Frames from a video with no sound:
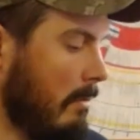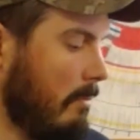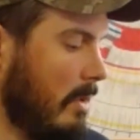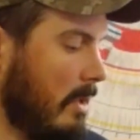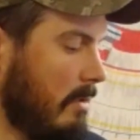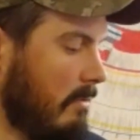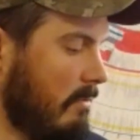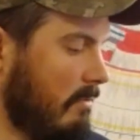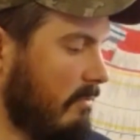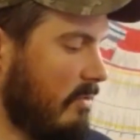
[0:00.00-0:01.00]
but
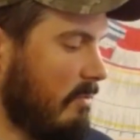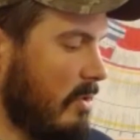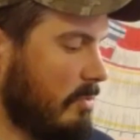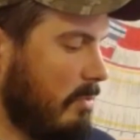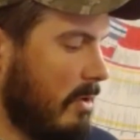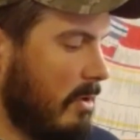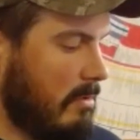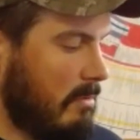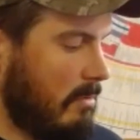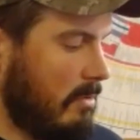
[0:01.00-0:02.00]
for the most
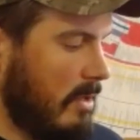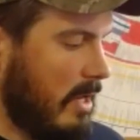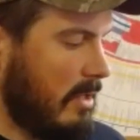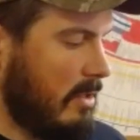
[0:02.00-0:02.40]
part, you're not